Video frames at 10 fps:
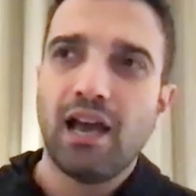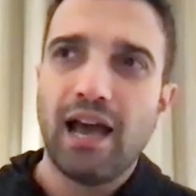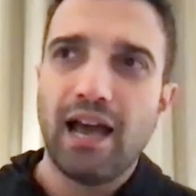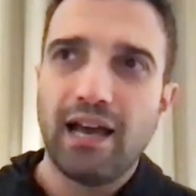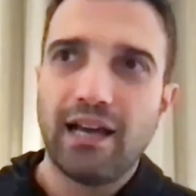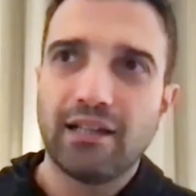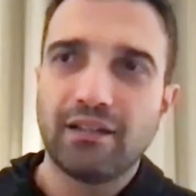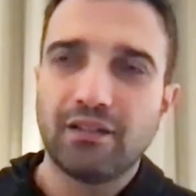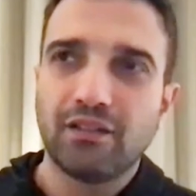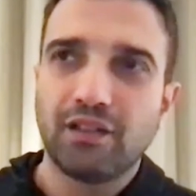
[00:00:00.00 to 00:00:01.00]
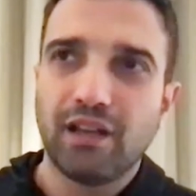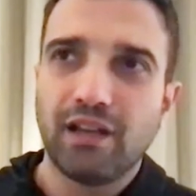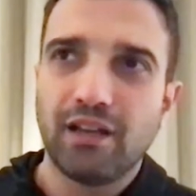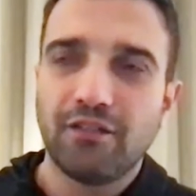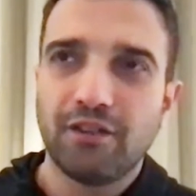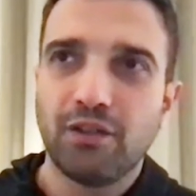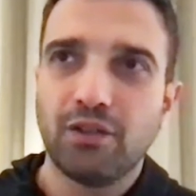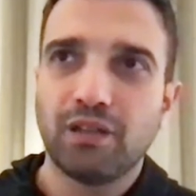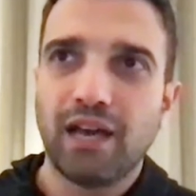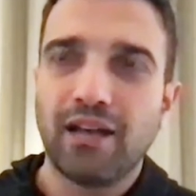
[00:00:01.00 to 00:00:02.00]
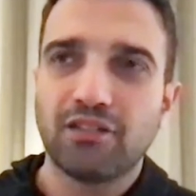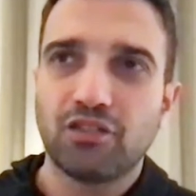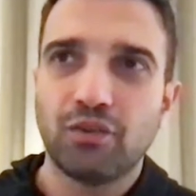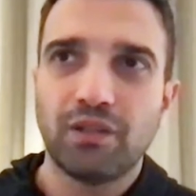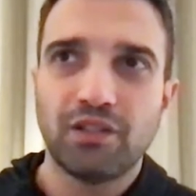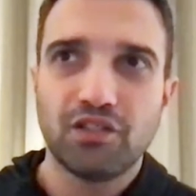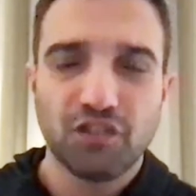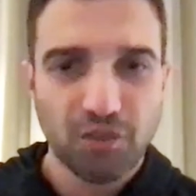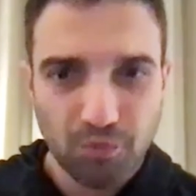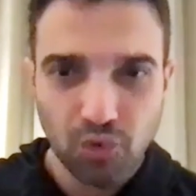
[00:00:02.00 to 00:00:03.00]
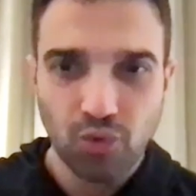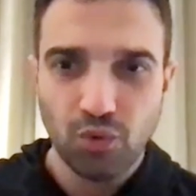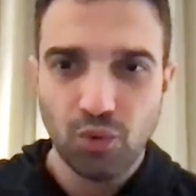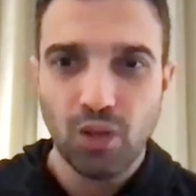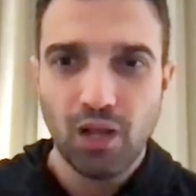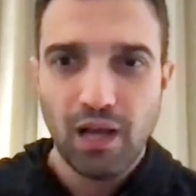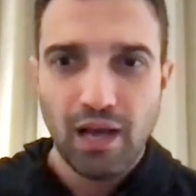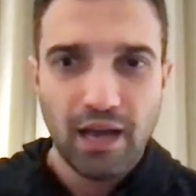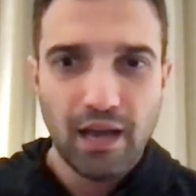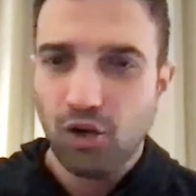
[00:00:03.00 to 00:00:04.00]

and uh, and I feel that doing this small uh,